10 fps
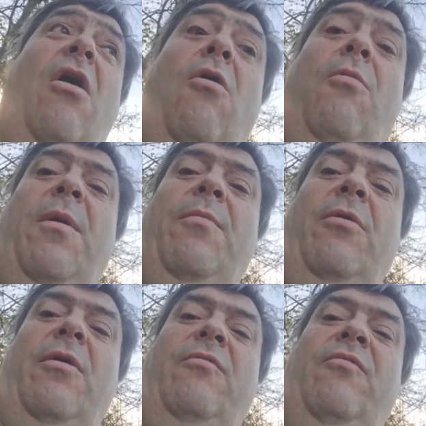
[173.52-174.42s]
of
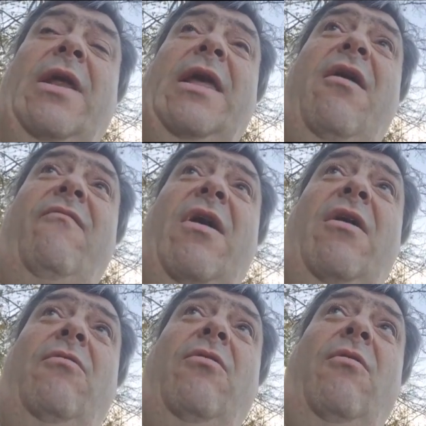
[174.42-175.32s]
people trying to get there
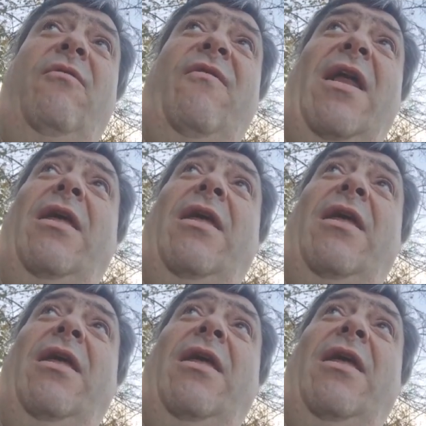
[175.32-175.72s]
who don't live that